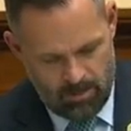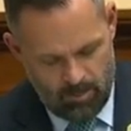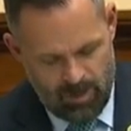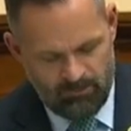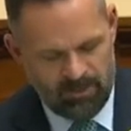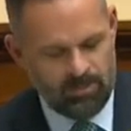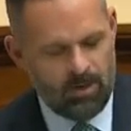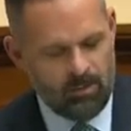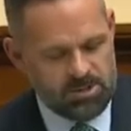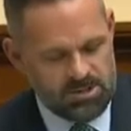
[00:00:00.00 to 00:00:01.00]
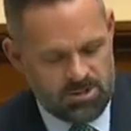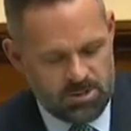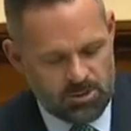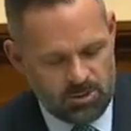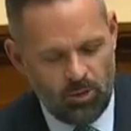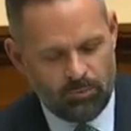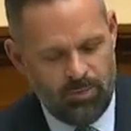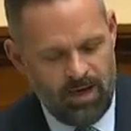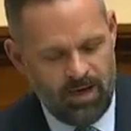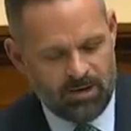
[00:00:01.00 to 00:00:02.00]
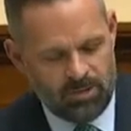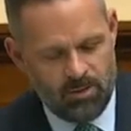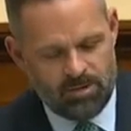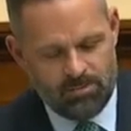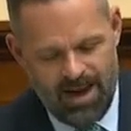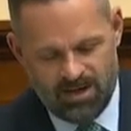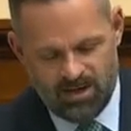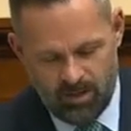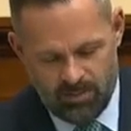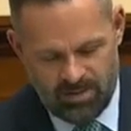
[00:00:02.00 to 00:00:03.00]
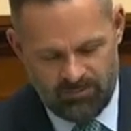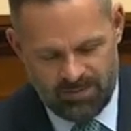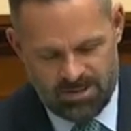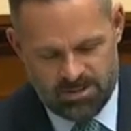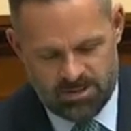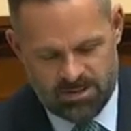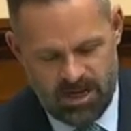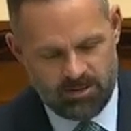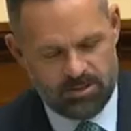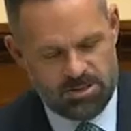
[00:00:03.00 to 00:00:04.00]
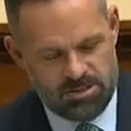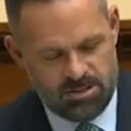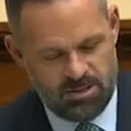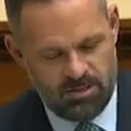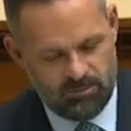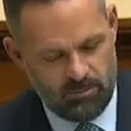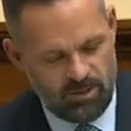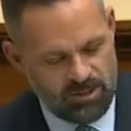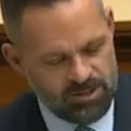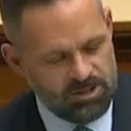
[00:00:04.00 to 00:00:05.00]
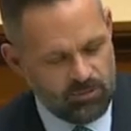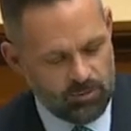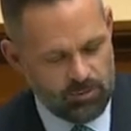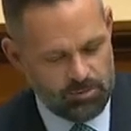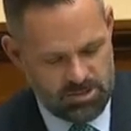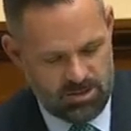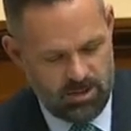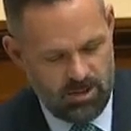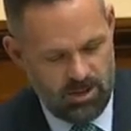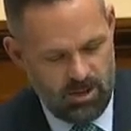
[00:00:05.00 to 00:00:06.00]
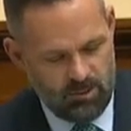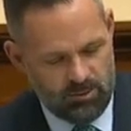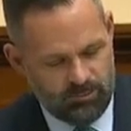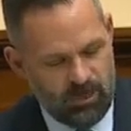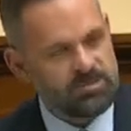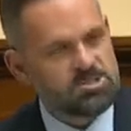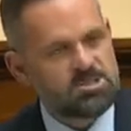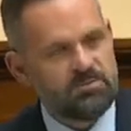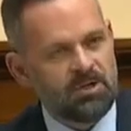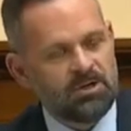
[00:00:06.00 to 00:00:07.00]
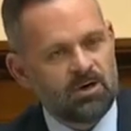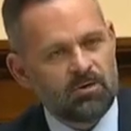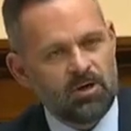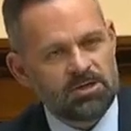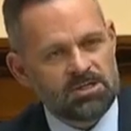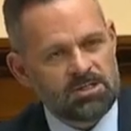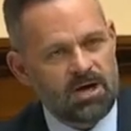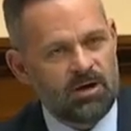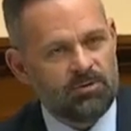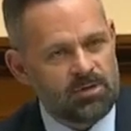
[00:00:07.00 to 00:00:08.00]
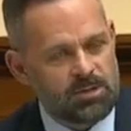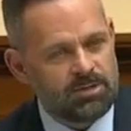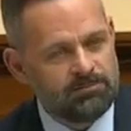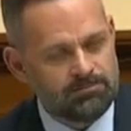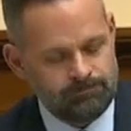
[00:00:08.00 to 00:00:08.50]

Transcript: We have Libya, which is controlled by a UN-backed government that faces challenges from militia groups who threaten the stability across the entire region.